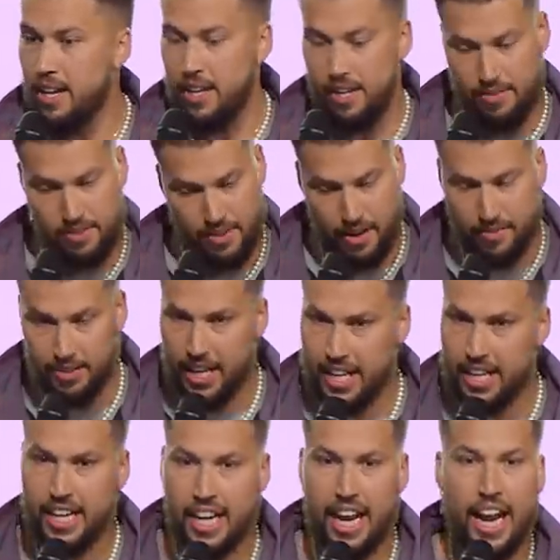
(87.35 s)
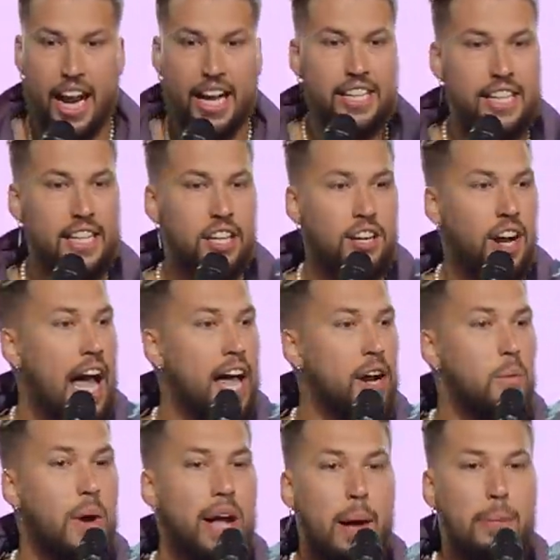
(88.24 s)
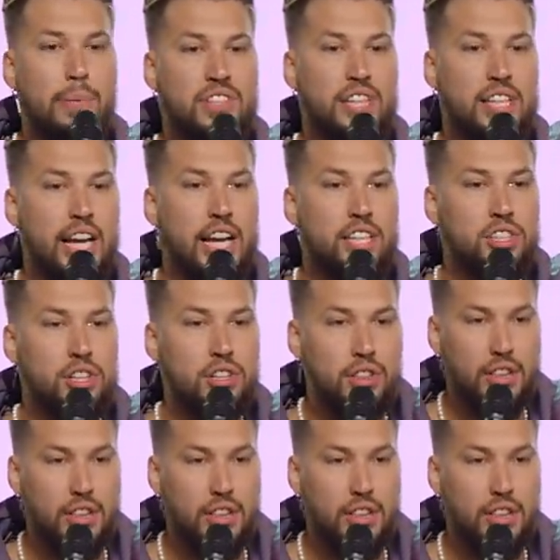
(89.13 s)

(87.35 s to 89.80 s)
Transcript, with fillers: If you ever needed an idea on how to wake up a teenager,